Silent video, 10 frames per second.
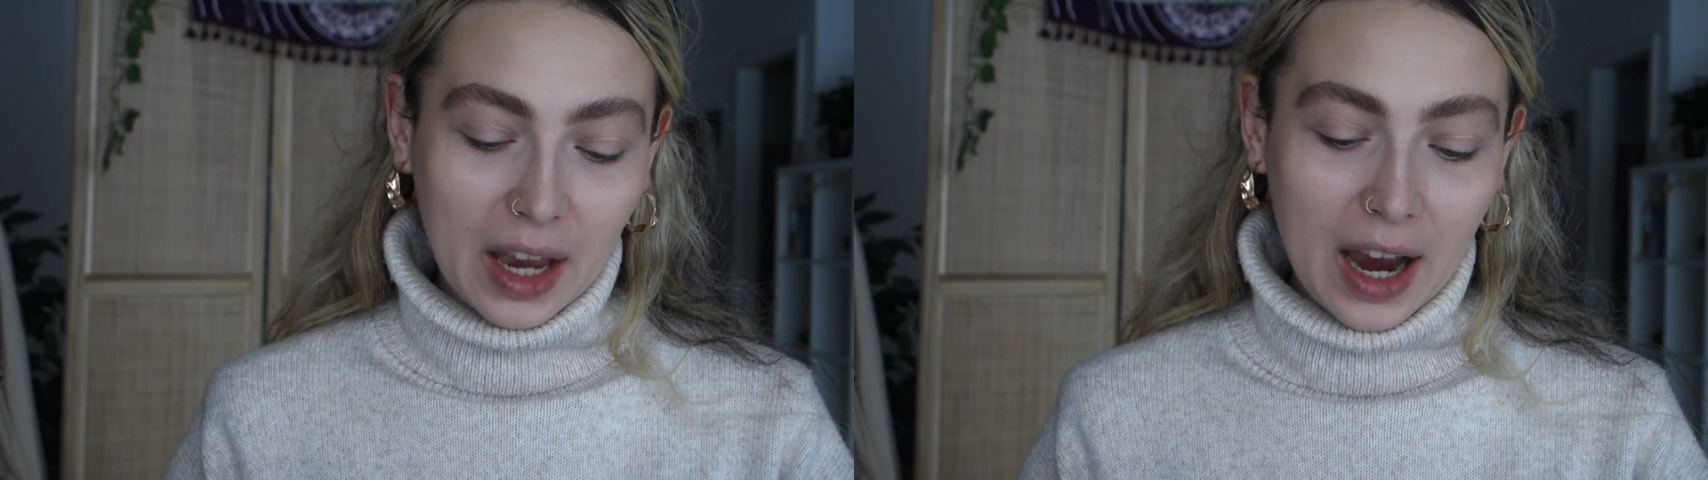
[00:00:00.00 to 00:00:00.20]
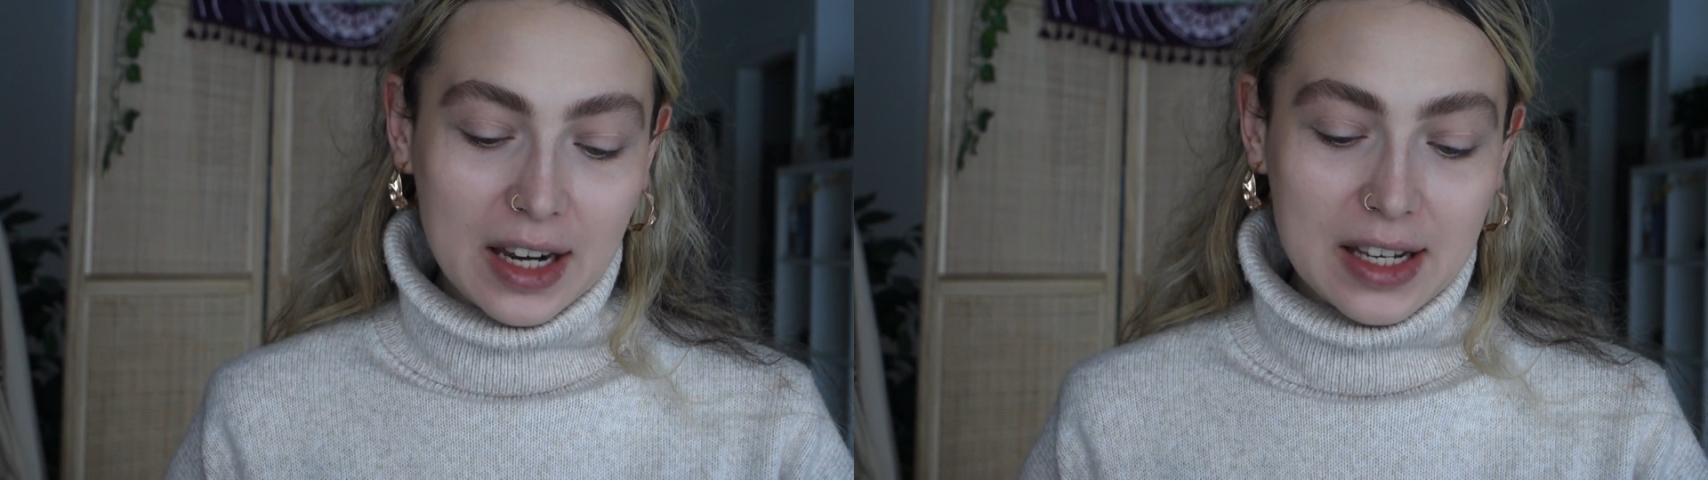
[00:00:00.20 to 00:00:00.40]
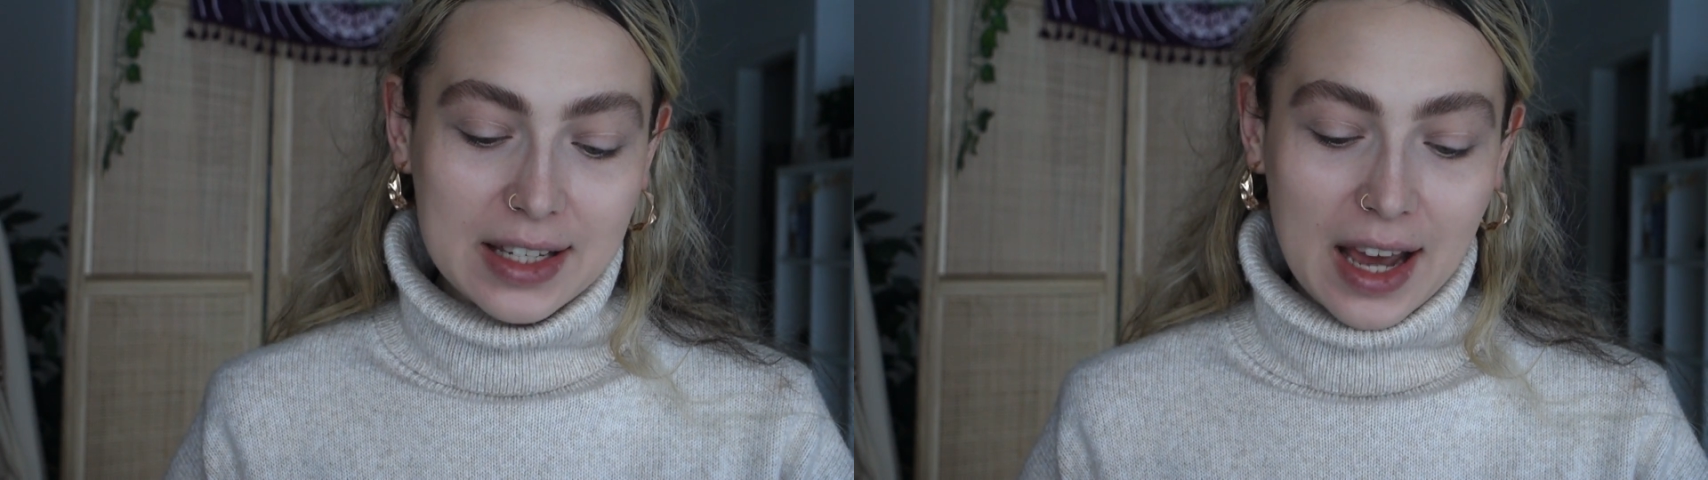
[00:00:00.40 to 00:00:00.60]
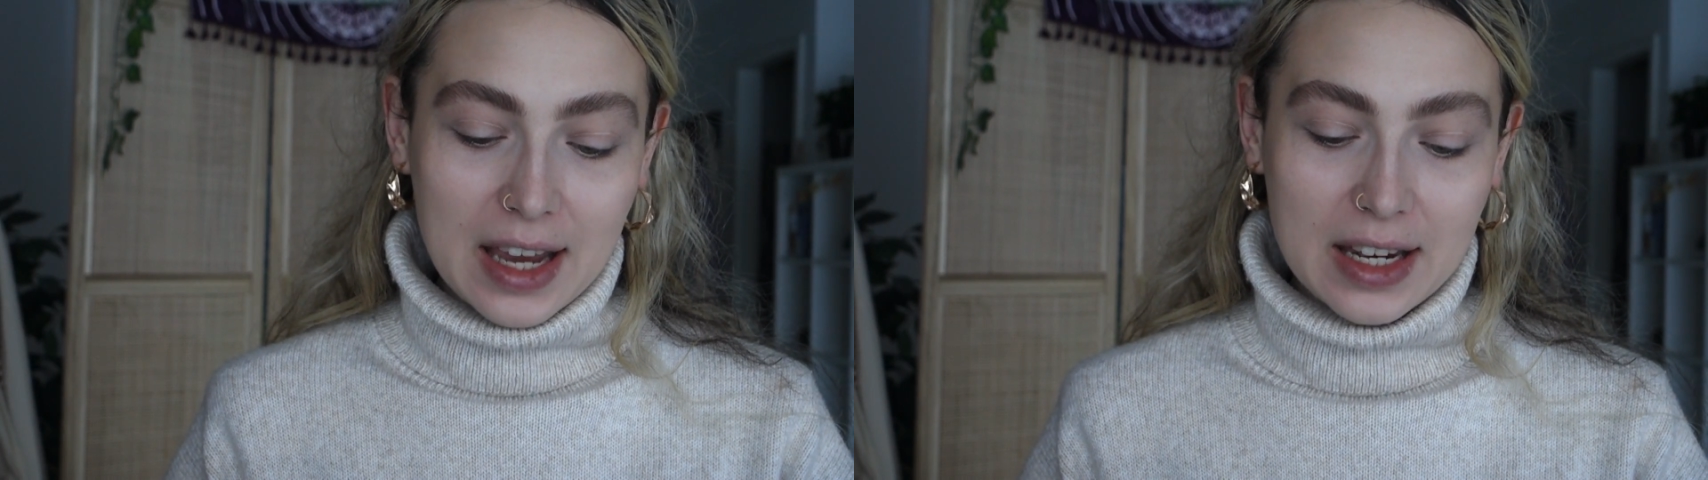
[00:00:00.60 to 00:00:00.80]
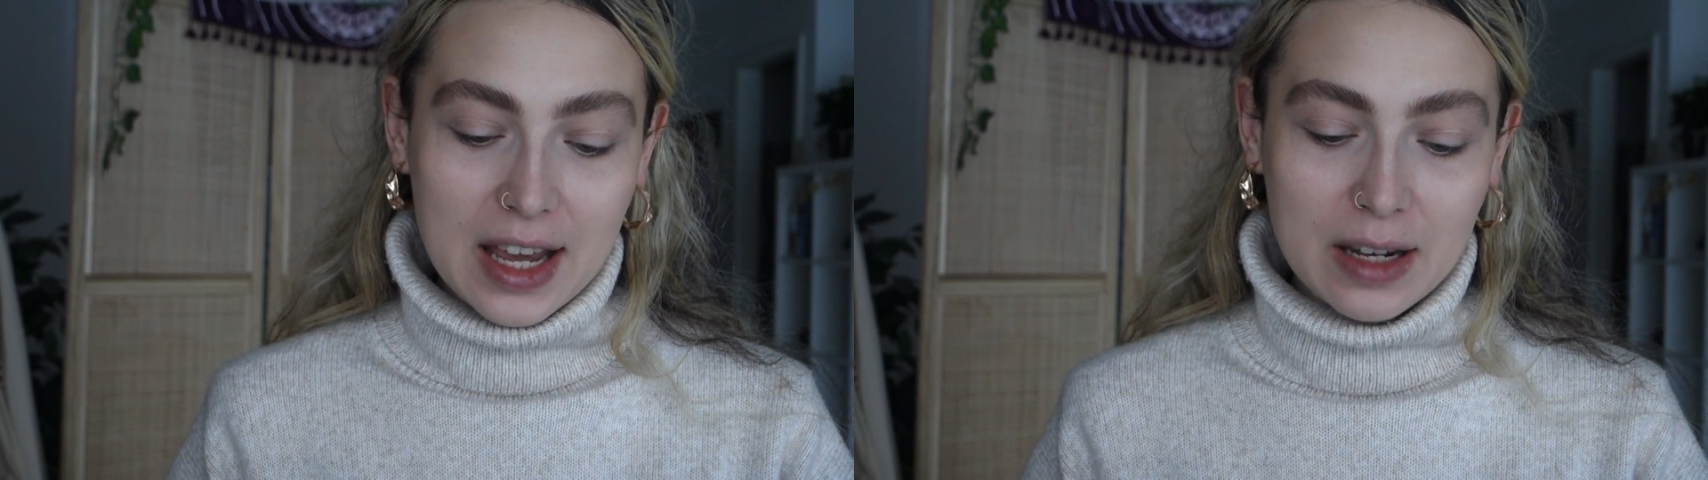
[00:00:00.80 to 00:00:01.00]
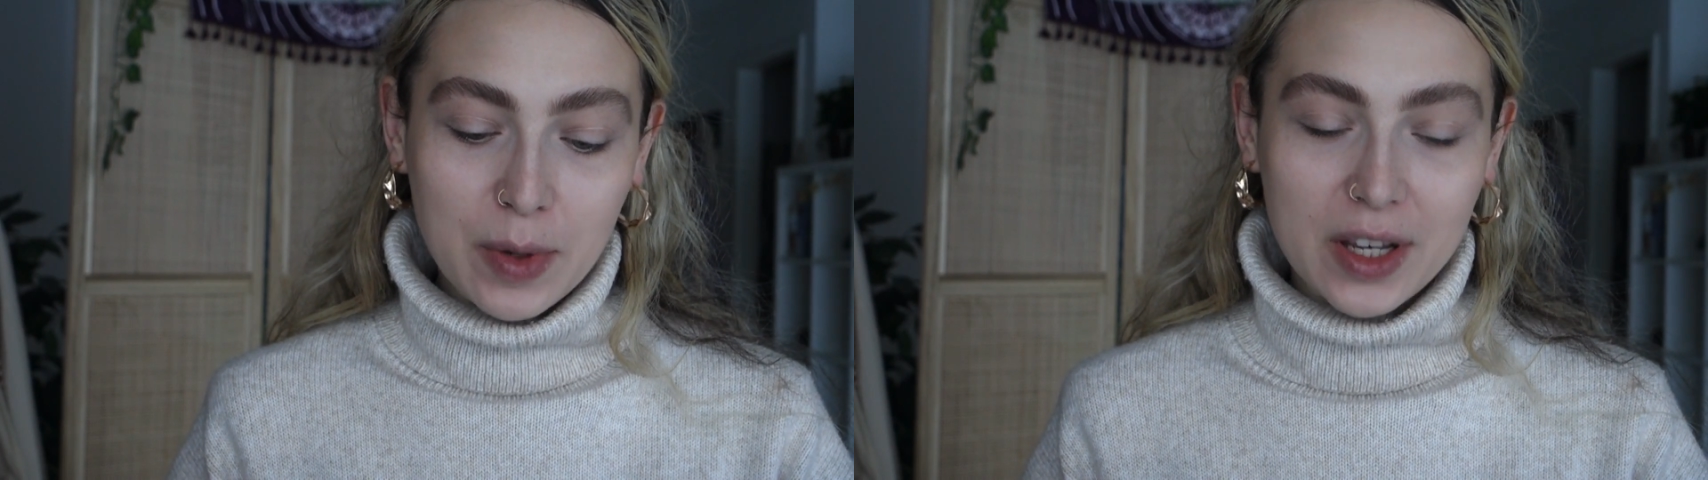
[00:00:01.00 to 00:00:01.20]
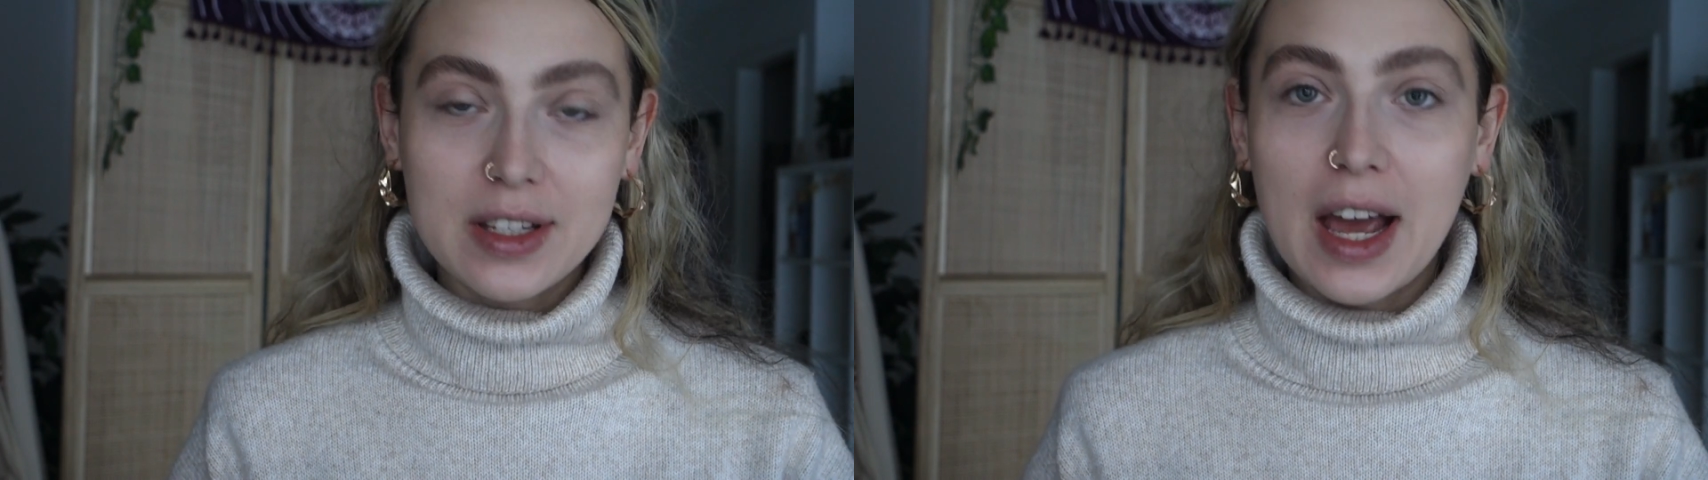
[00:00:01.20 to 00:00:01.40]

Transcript: I decided, because